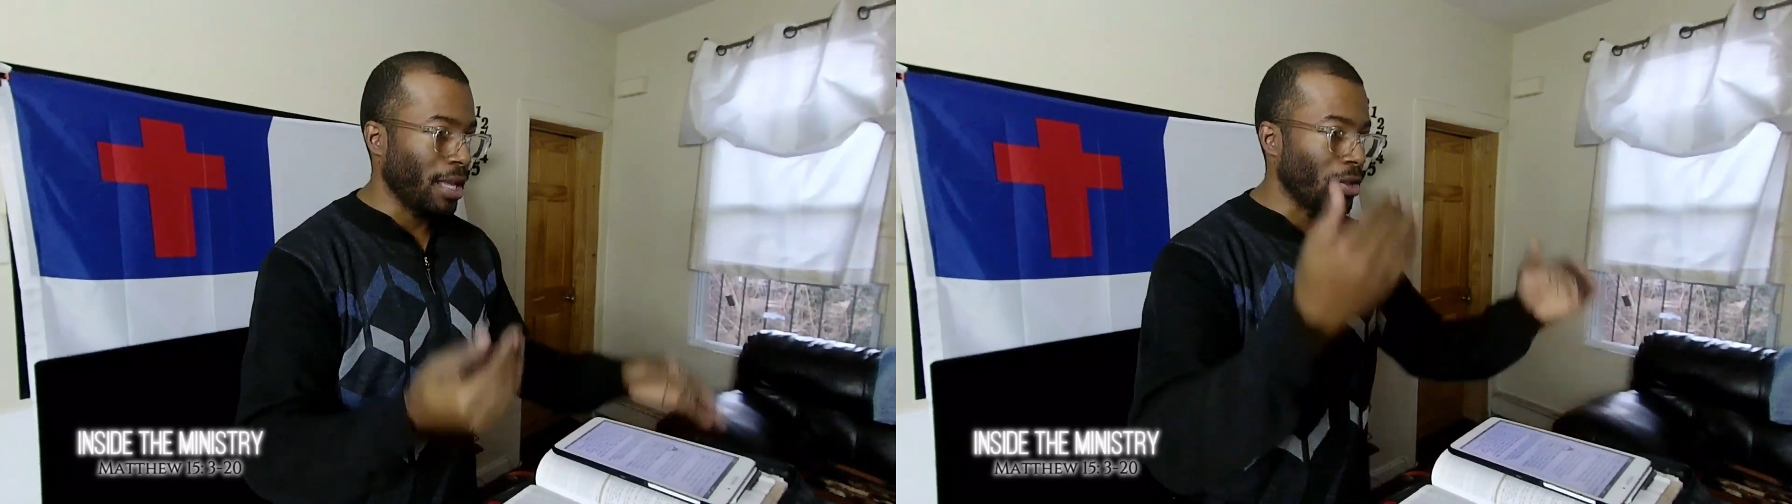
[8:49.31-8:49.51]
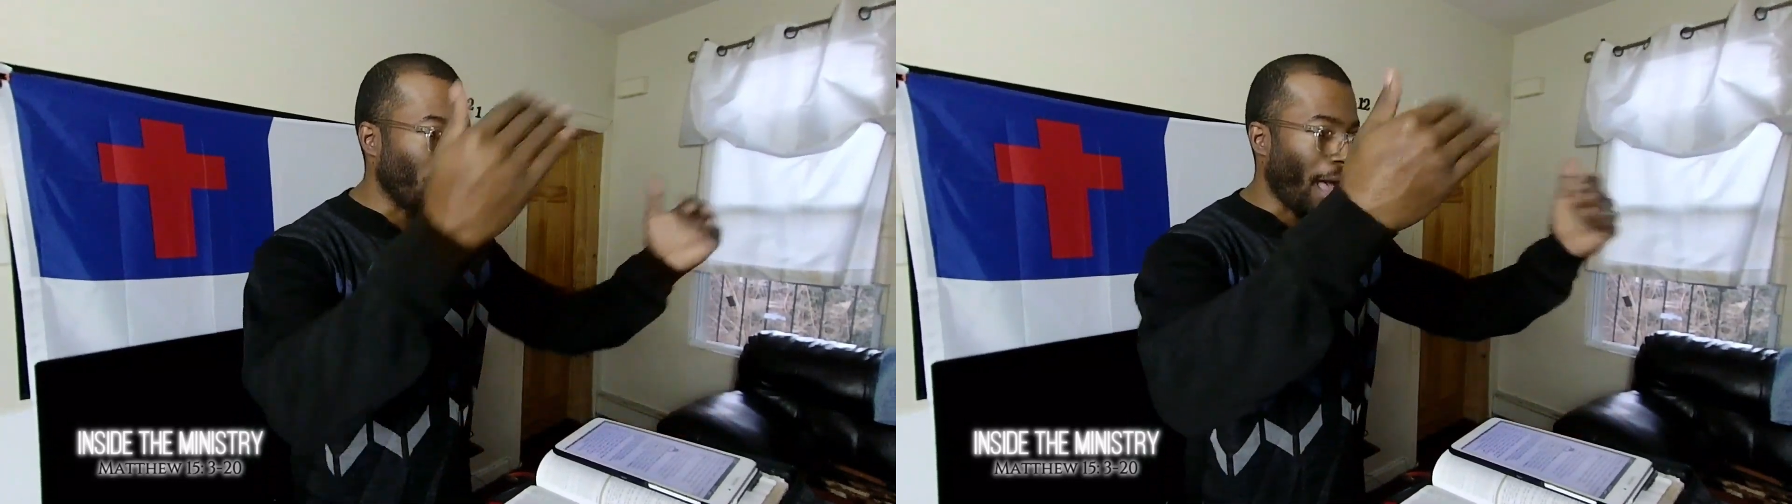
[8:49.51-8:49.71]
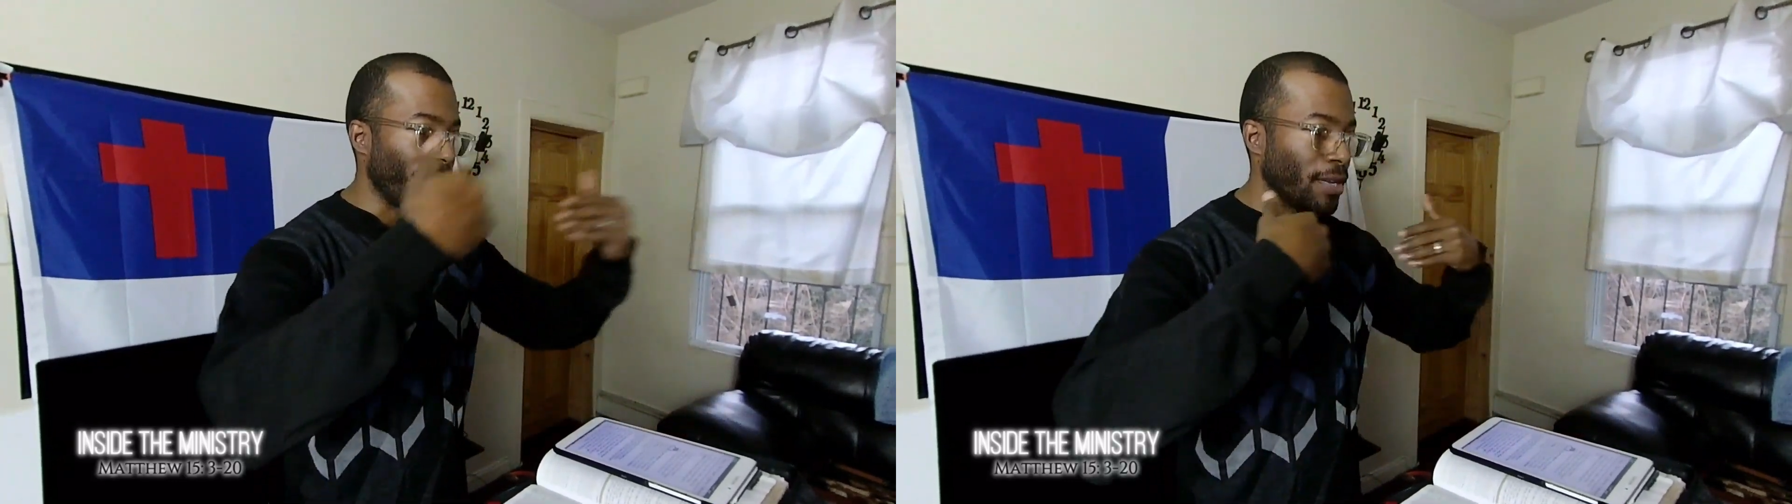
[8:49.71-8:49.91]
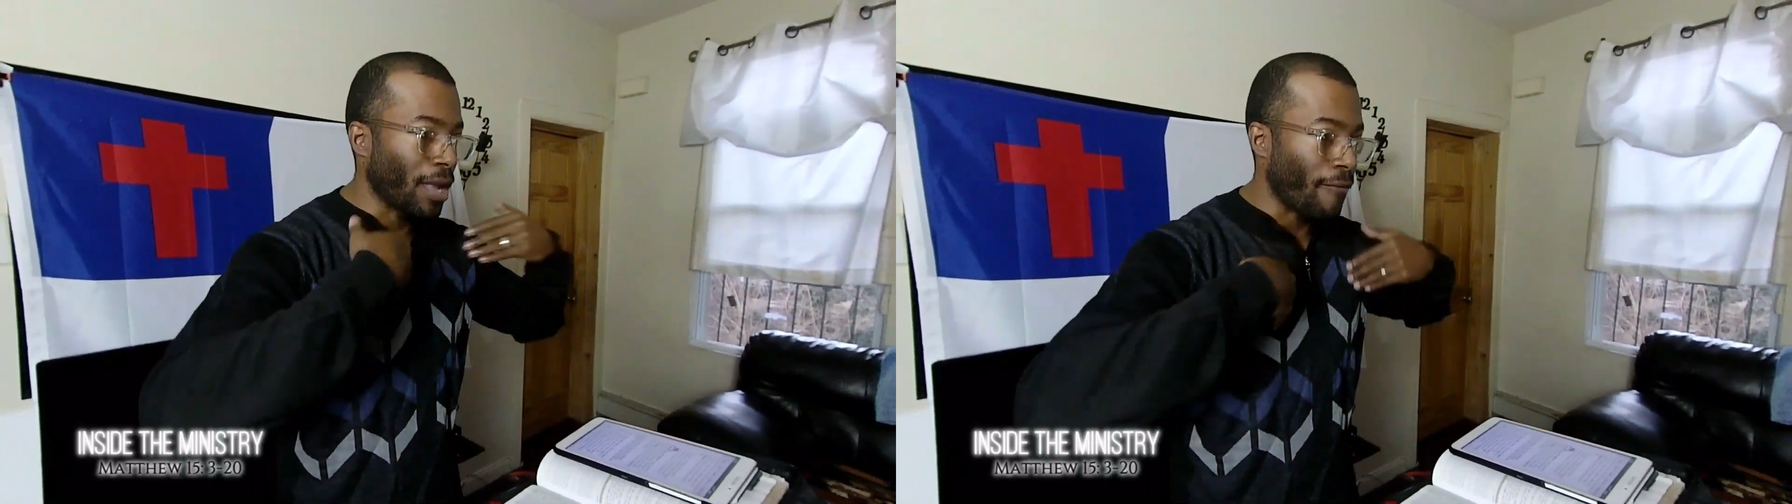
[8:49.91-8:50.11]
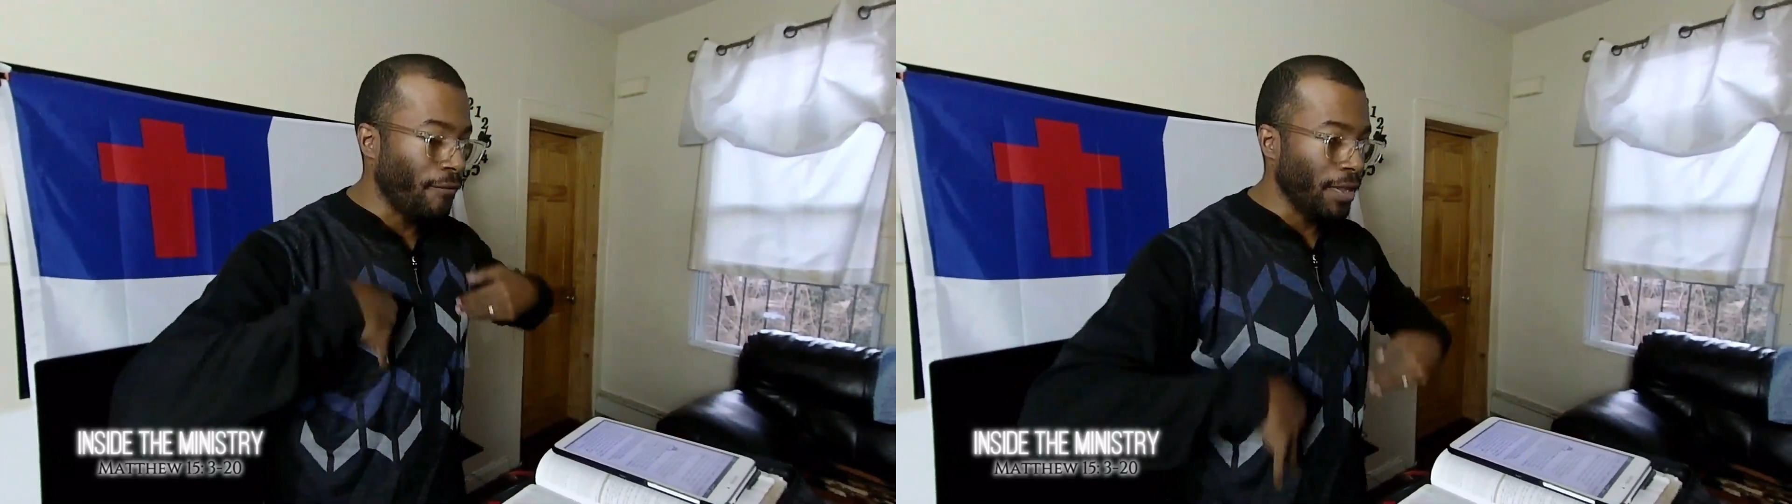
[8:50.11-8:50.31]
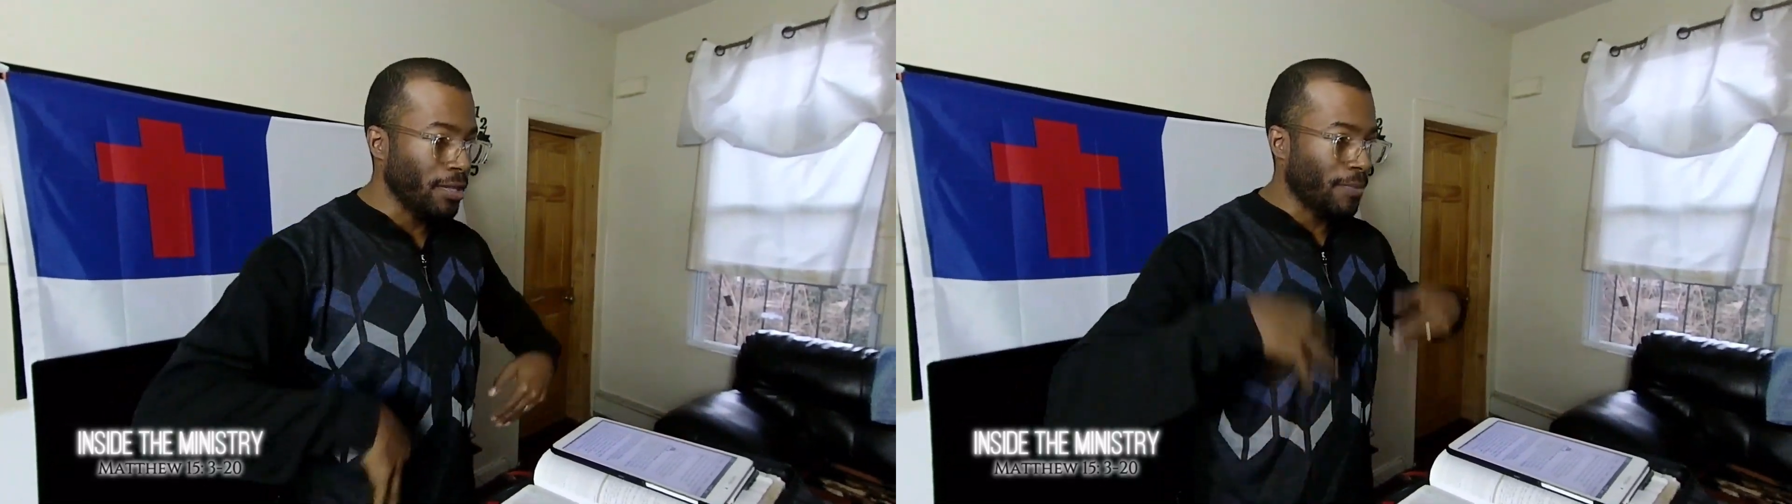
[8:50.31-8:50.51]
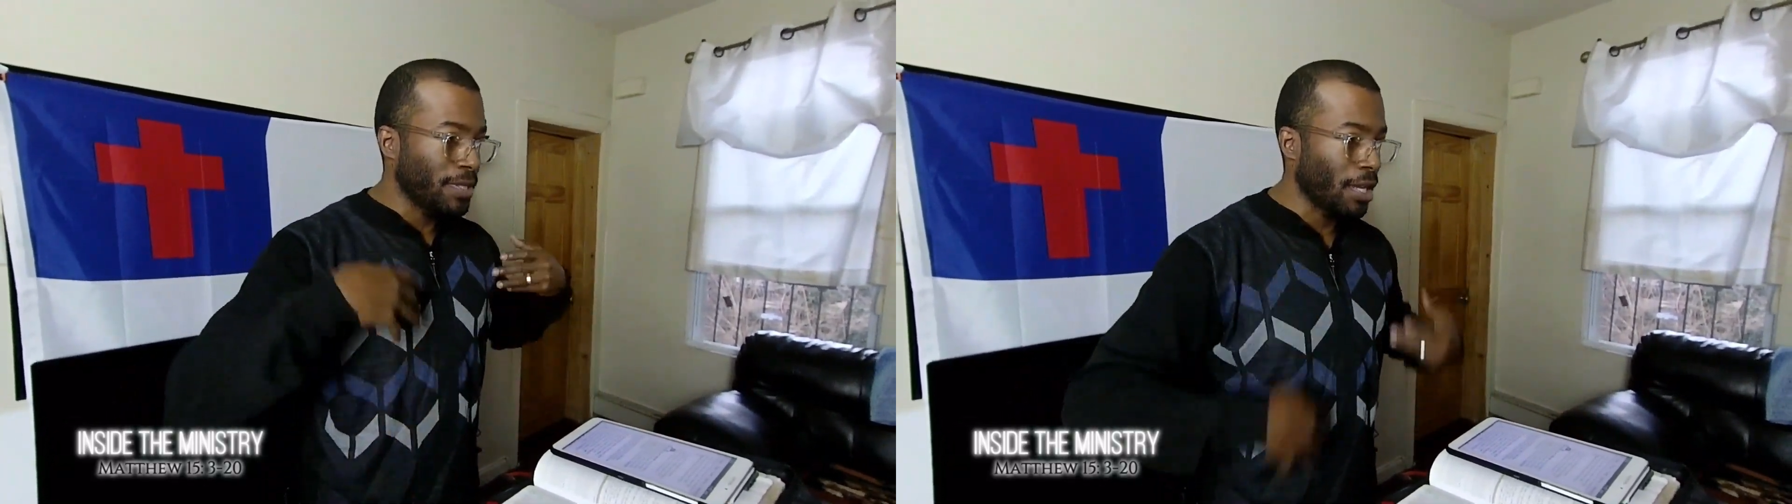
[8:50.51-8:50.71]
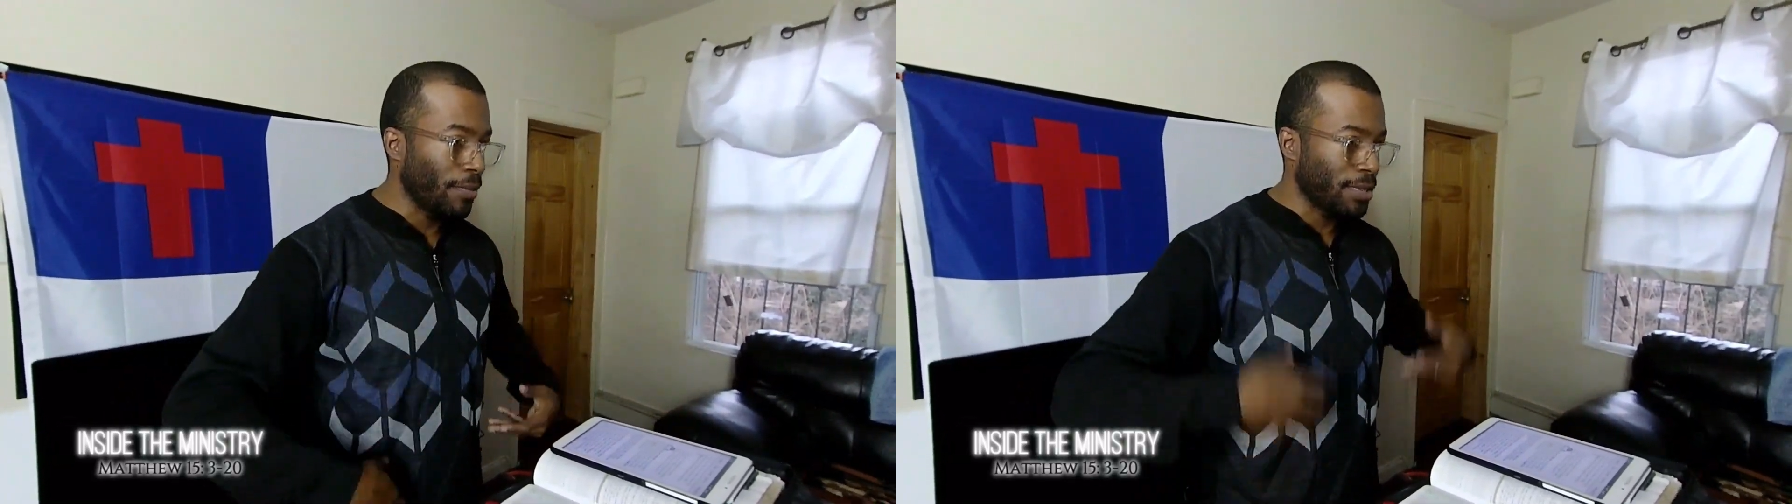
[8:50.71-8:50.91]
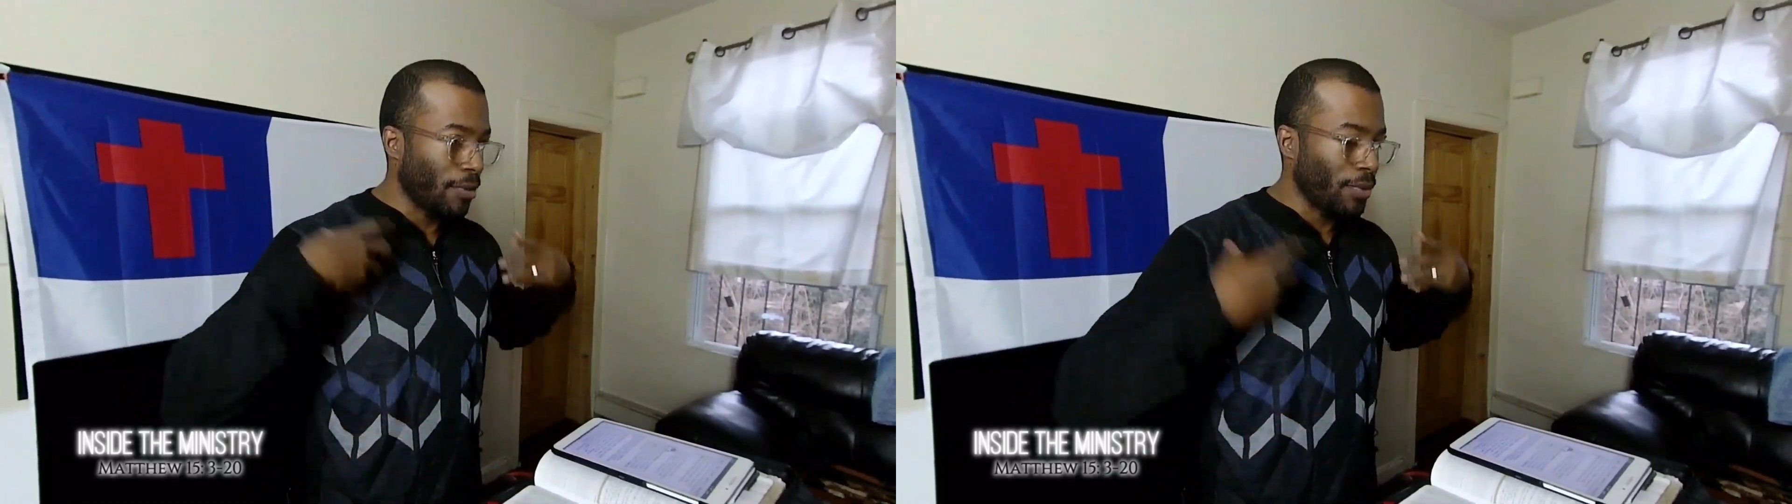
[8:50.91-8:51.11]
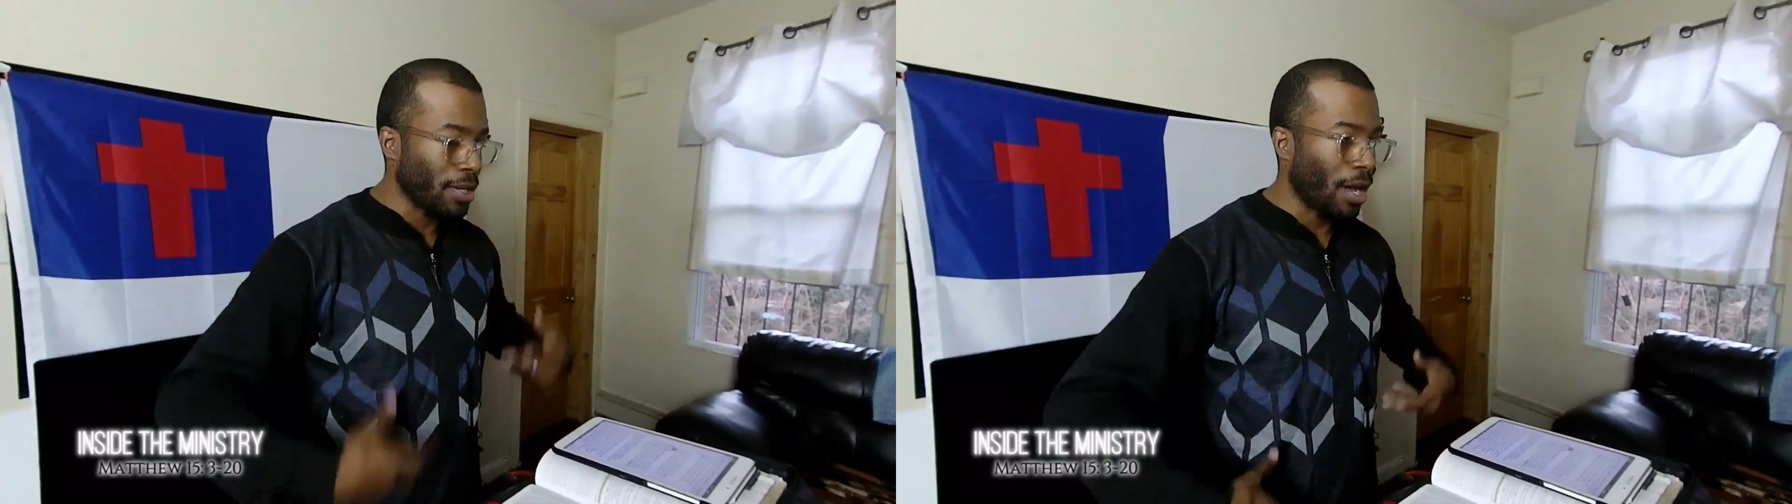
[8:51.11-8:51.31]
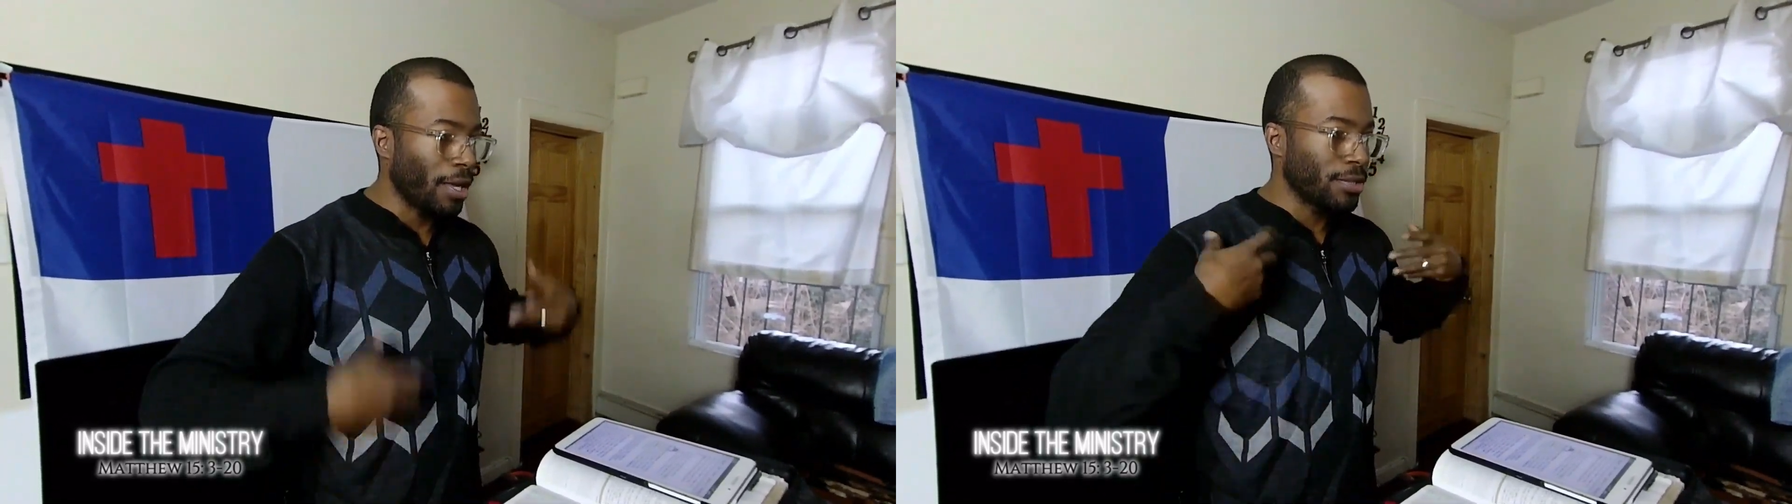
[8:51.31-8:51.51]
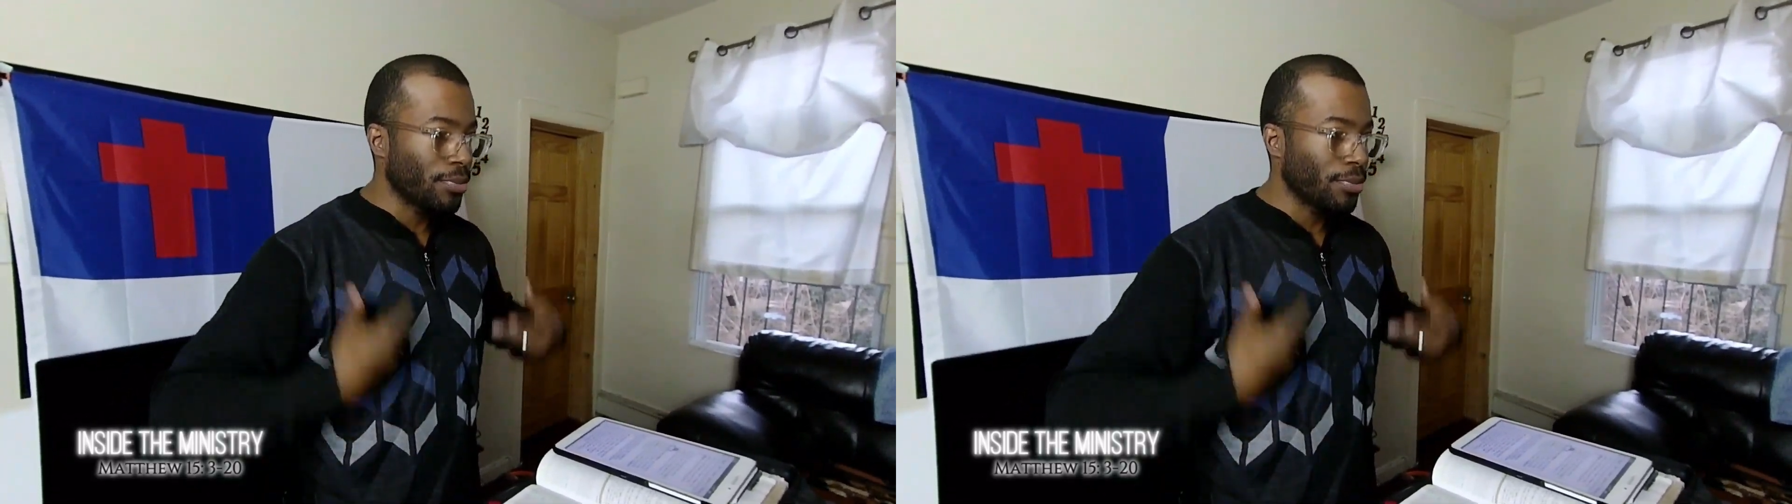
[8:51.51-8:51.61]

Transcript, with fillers: They don't have they're not filling themselves up with God's